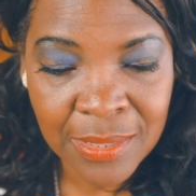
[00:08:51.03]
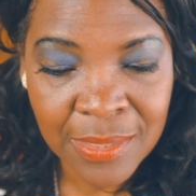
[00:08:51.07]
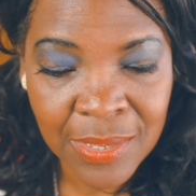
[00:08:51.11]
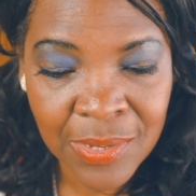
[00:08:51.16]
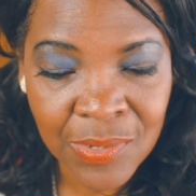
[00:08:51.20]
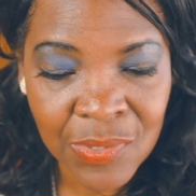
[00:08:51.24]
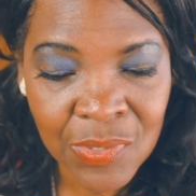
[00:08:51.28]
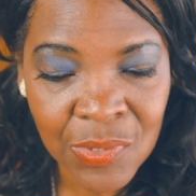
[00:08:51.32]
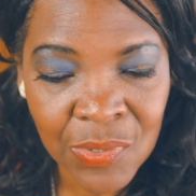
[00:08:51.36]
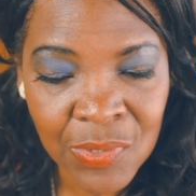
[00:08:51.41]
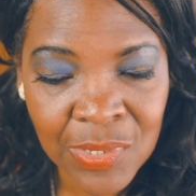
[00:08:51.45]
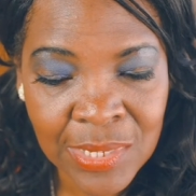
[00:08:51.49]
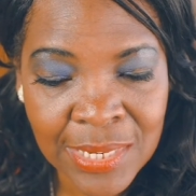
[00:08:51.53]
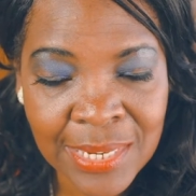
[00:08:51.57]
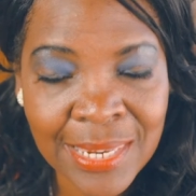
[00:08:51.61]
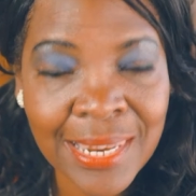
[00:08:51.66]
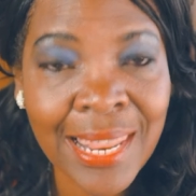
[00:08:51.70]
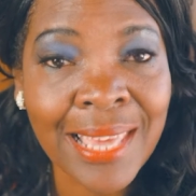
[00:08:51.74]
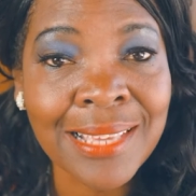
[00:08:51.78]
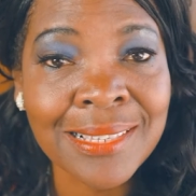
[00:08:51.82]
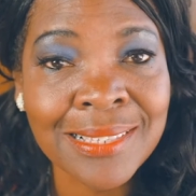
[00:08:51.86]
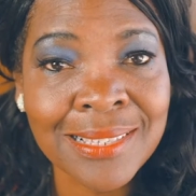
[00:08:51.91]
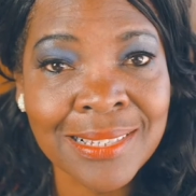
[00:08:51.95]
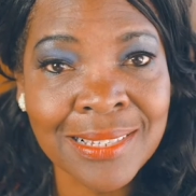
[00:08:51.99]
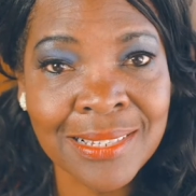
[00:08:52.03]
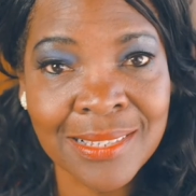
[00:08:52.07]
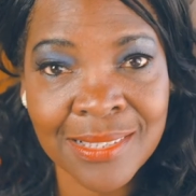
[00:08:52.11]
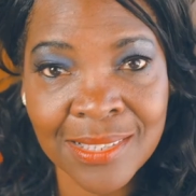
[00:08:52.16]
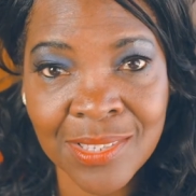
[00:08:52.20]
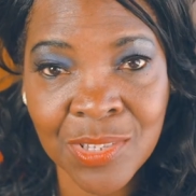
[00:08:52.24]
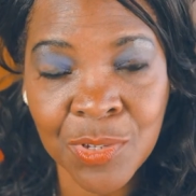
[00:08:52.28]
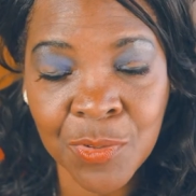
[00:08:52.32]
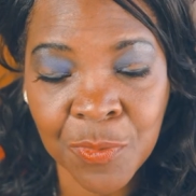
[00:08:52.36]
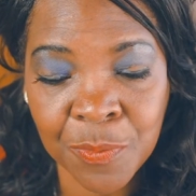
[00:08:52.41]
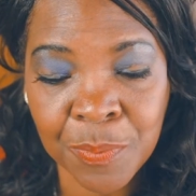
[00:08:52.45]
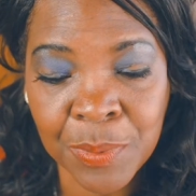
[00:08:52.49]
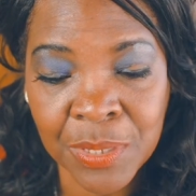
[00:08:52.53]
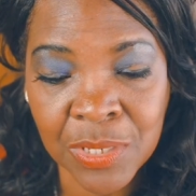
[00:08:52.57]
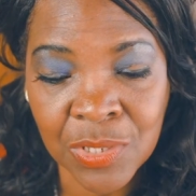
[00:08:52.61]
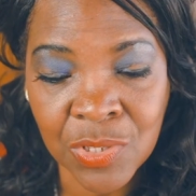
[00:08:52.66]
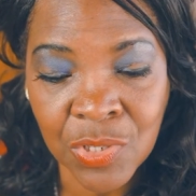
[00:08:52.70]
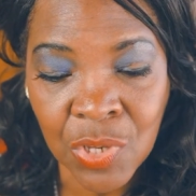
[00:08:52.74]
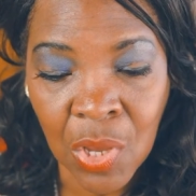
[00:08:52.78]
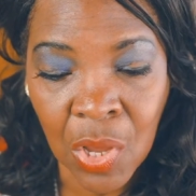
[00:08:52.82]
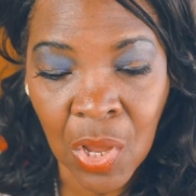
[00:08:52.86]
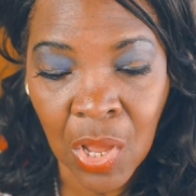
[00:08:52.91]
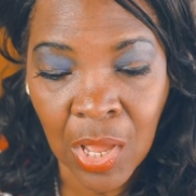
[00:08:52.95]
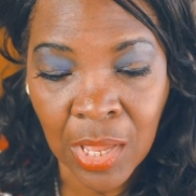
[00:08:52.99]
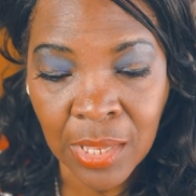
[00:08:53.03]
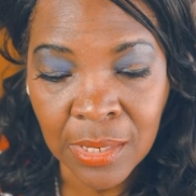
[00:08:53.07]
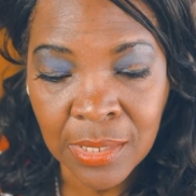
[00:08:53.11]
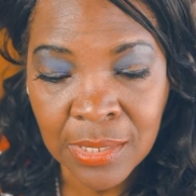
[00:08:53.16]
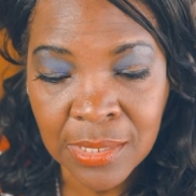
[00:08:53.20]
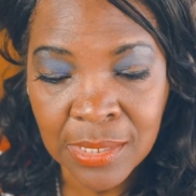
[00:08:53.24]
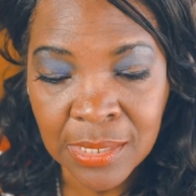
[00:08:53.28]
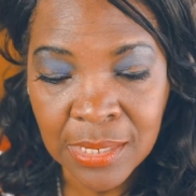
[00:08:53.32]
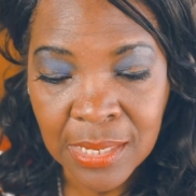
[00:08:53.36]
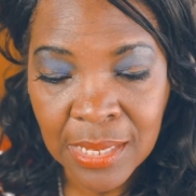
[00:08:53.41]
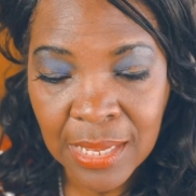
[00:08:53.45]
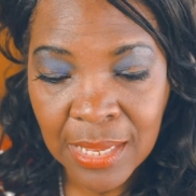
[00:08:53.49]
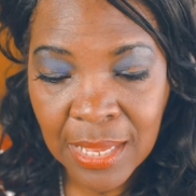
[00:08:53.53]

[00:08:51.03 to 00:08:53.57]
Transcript: there are certain lessons you've been taught